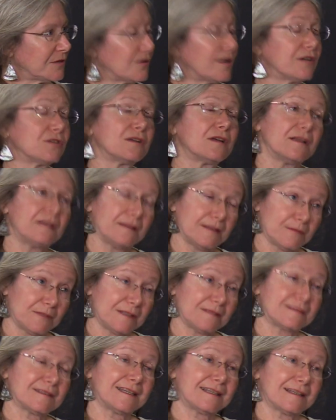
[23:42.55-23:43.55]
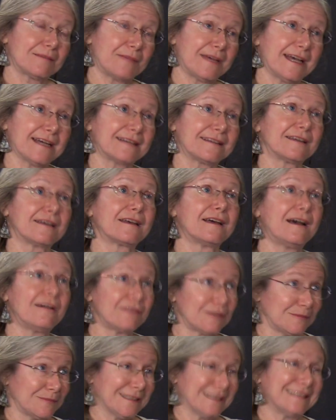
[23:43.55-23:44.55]
Or let me take that back. The
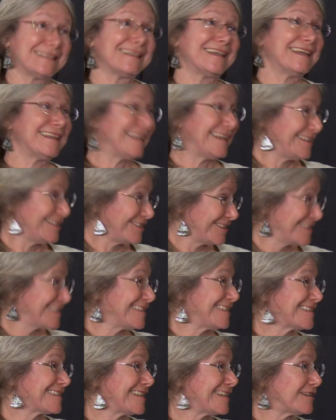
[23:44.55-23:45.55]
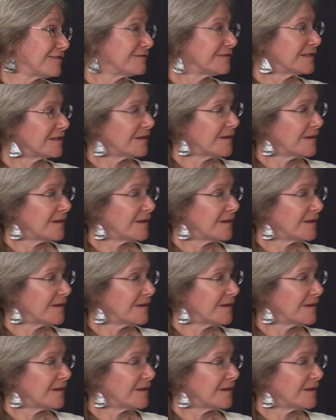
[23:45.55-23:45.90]
government and agencies that are